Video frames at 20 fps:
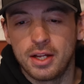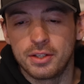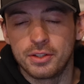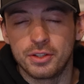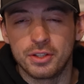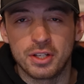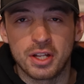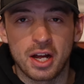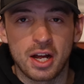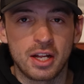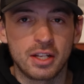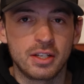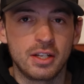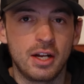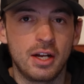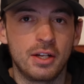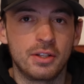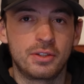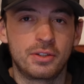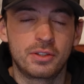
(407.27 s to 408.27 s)
Not
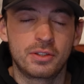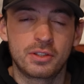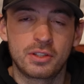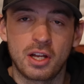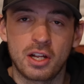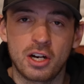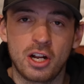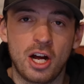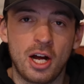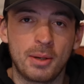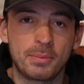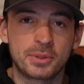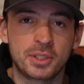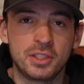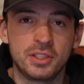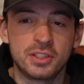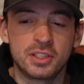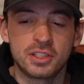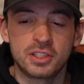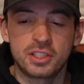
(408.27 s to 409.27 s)
a ton of
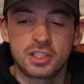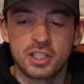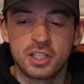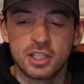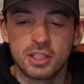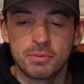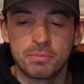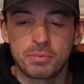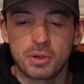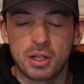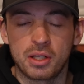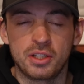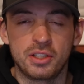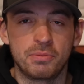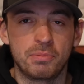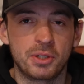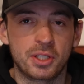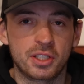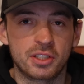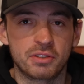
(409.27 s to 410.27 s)
options this year, probably
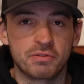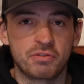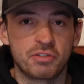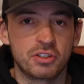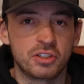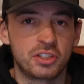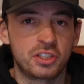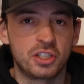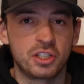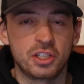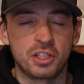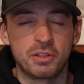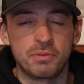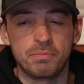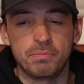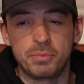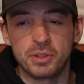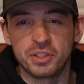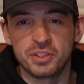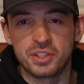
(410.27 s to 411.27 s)
because of first year
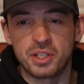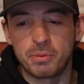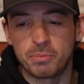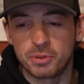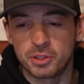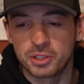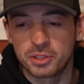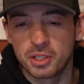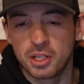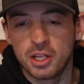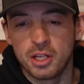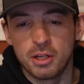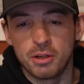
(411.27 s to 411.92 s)
and build numbers,